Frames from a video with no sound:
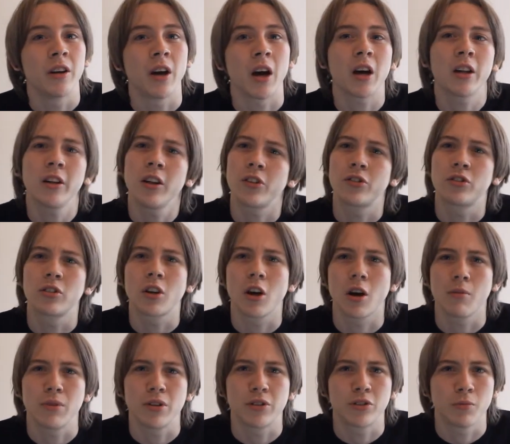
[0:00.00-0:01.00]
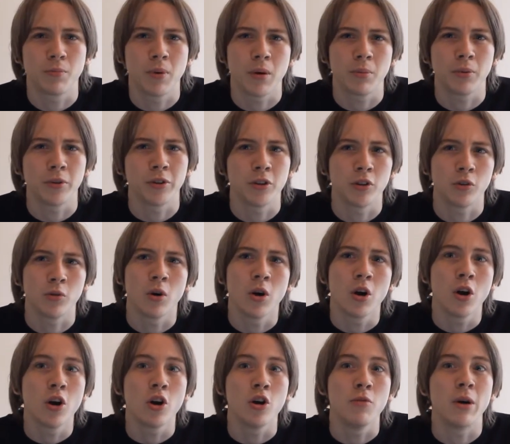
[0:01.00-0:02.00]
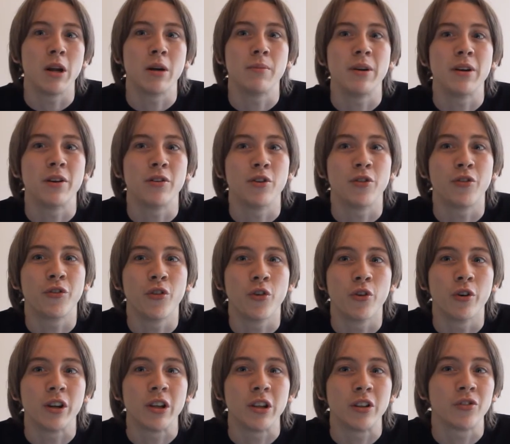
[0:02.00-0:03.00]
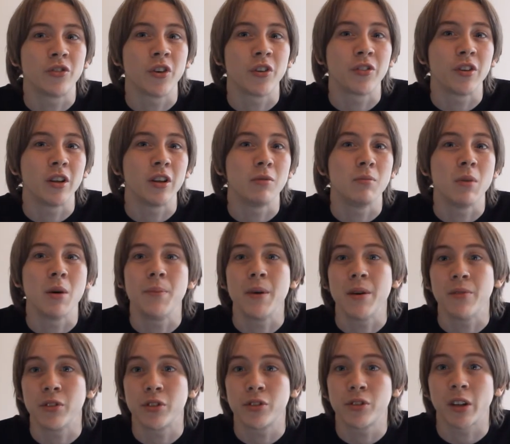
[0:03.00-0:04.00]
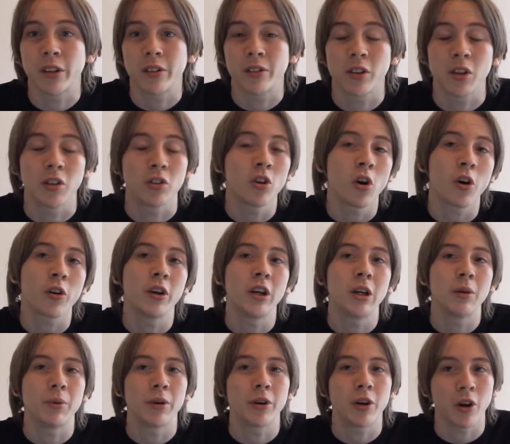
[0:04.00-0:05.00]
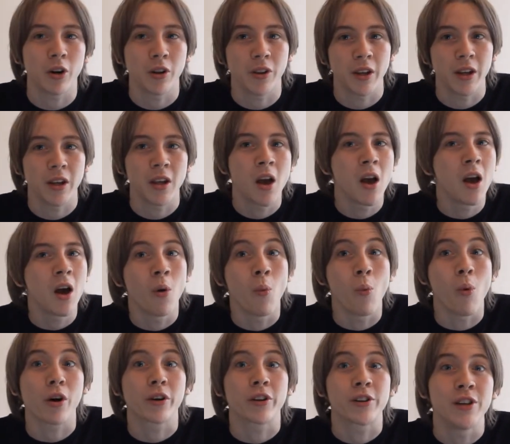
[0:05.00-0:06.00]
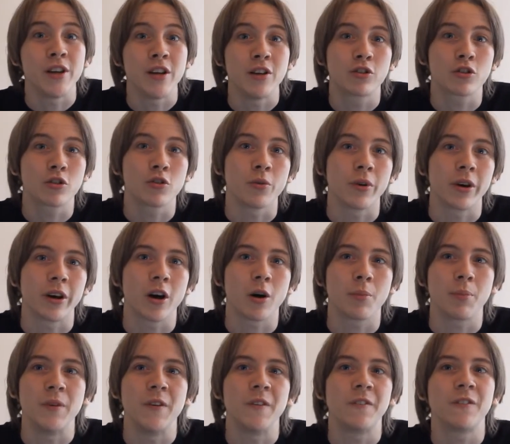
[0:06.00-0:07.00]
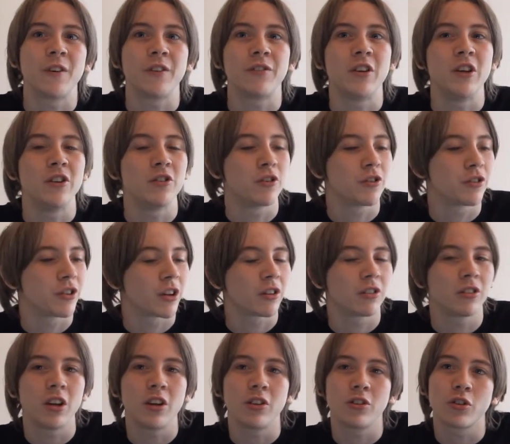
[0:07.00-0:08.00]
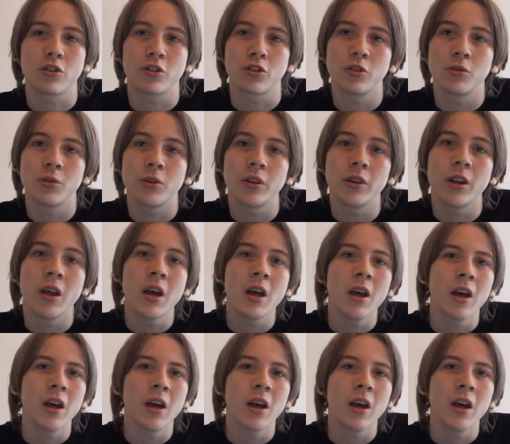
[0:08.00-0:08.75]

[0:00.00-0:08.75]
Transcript: And I had lots of comments of people, you know, who might have been in the 40s, 50s, maybe even 60s, talking about how they watched these growing up in the 50s or 60s or so on.